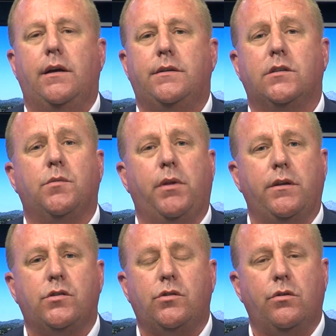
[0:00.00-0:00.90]

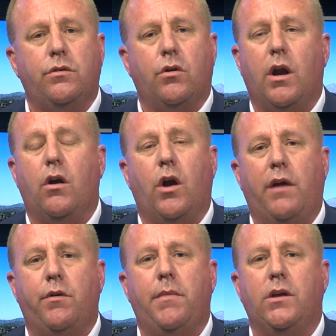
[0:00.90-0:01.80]
discipline a student or
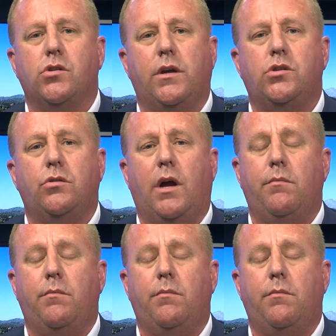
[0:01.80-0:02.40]
have a major issue,